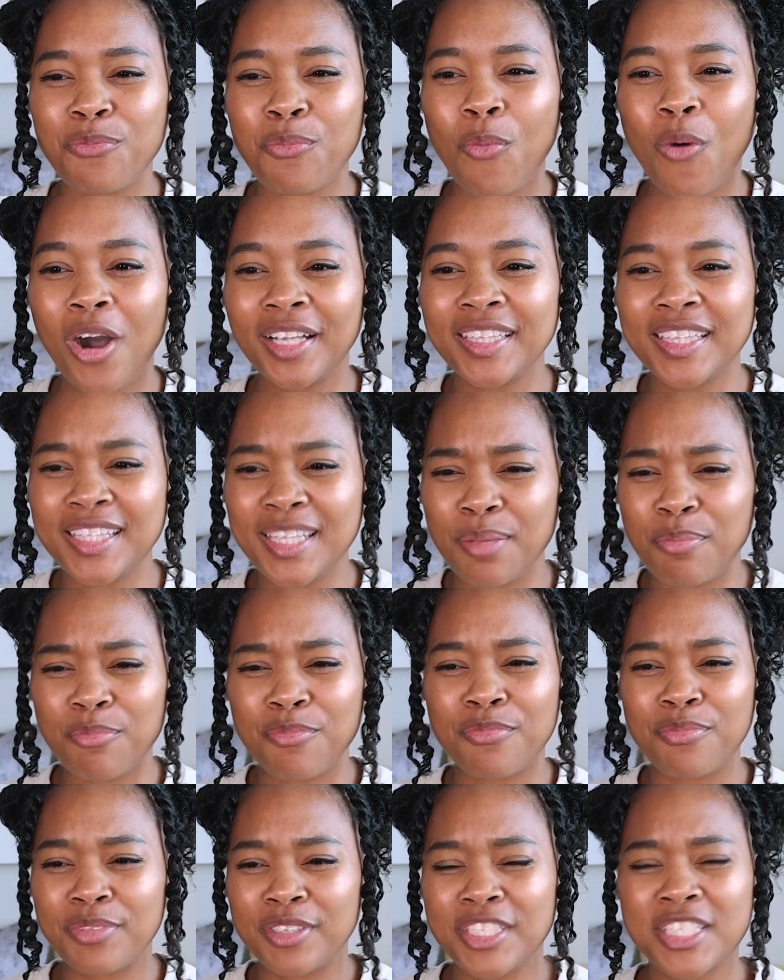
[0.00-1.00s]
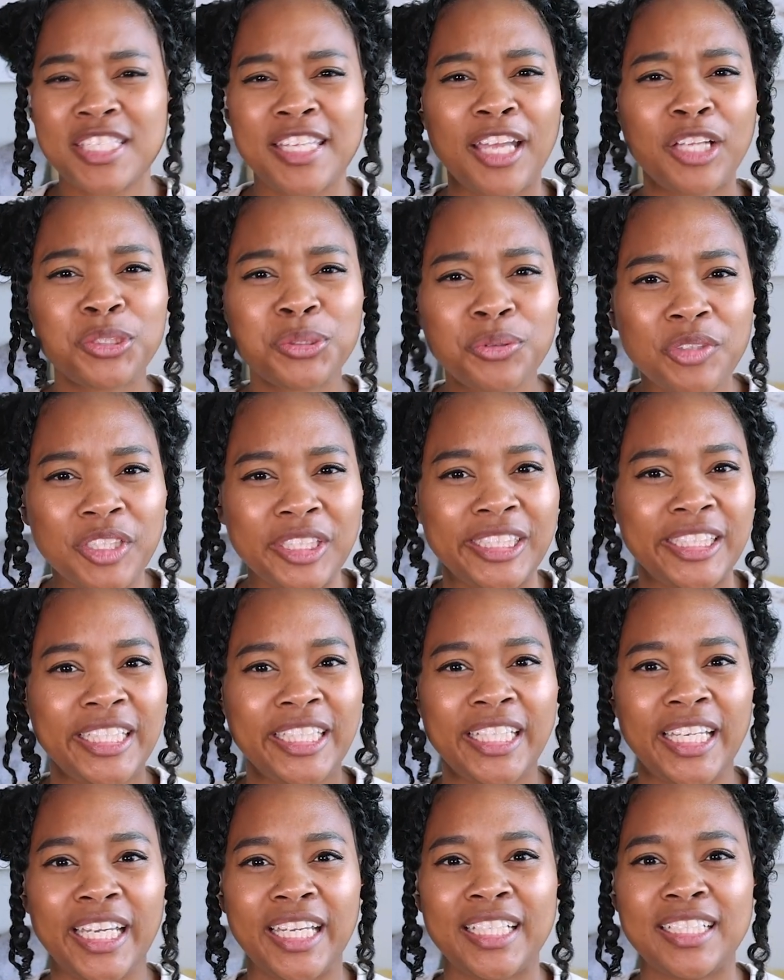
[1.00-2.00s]
want them sexually
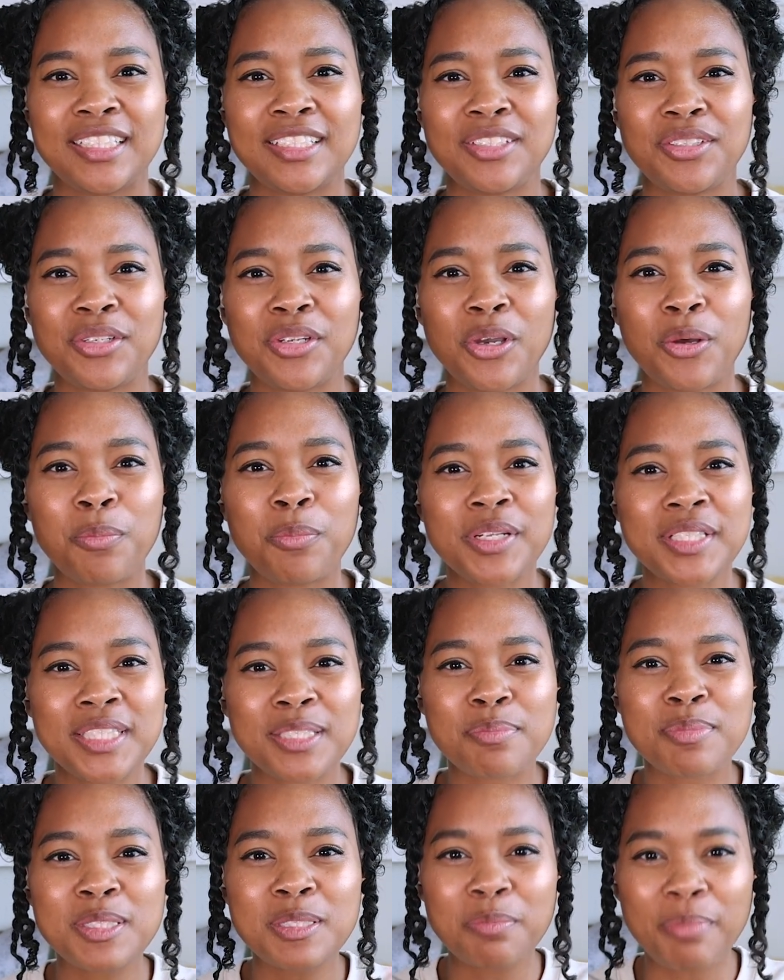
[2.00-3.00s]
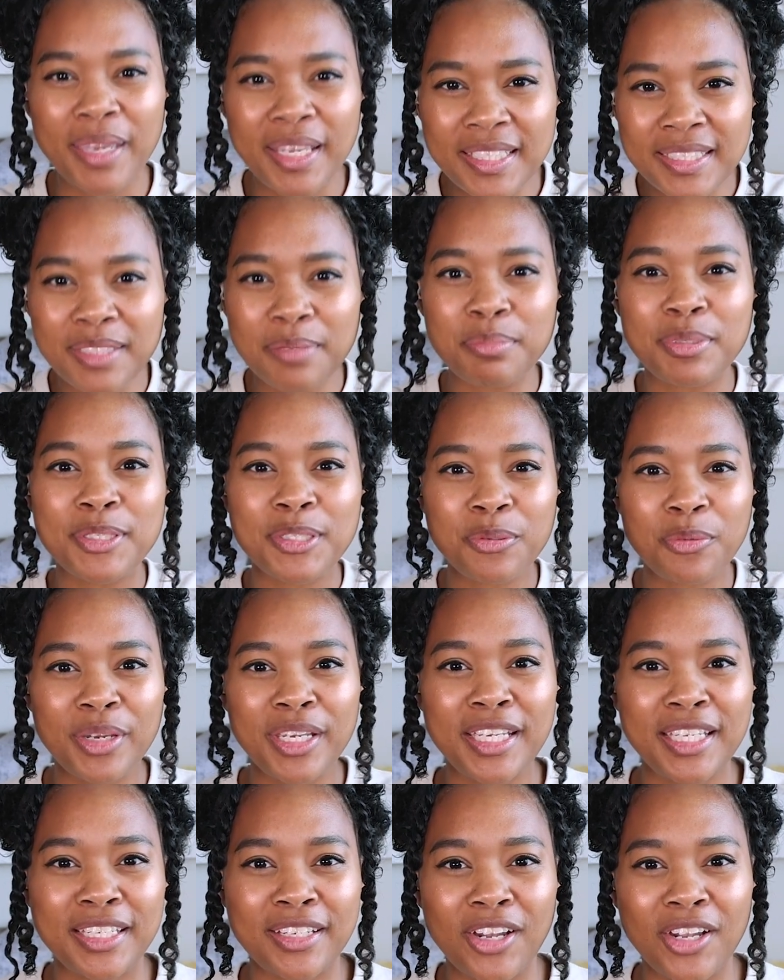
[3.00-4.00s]
again, you know, put some space in
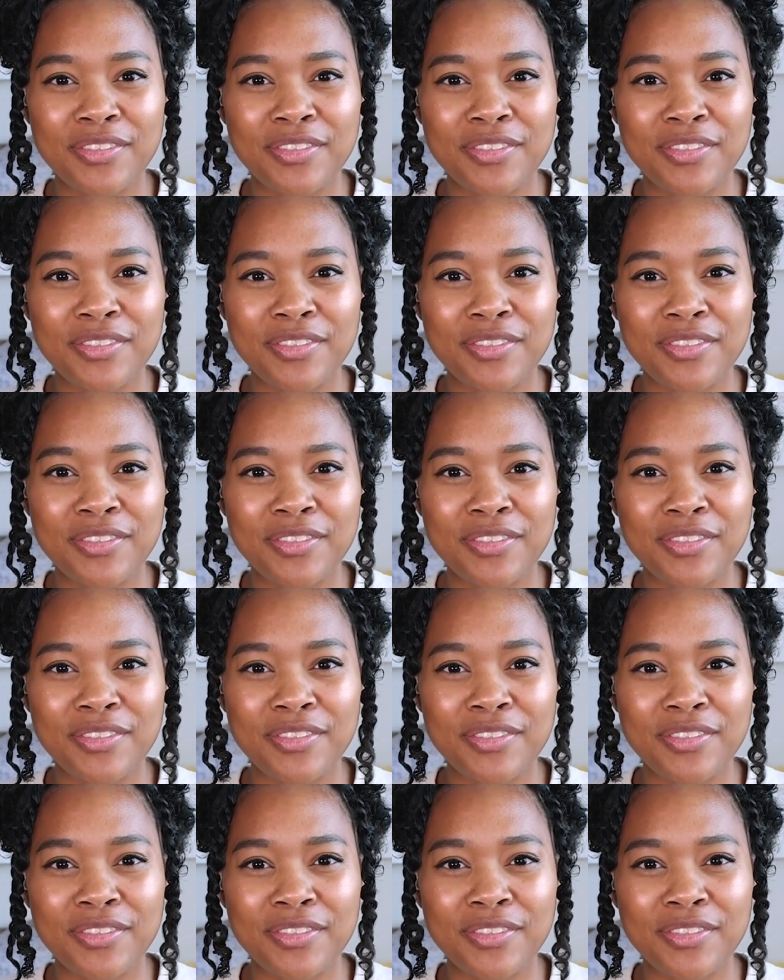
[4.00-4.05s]
between.